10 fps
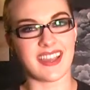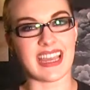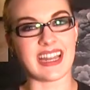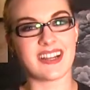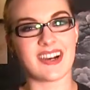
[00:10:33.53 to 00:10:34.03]

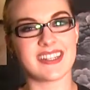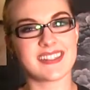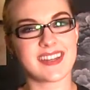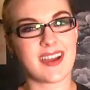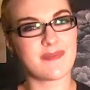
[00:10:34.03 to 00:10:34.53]
It
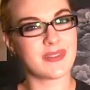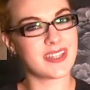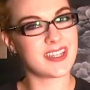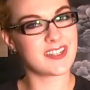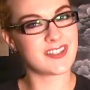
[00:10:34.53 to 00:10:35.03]
caused
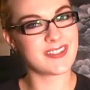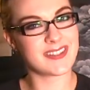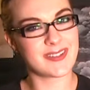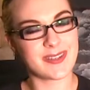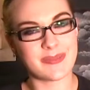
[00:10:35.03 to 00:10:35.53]

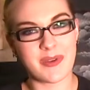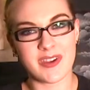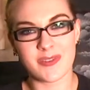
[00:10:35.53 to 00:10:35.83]
complications during my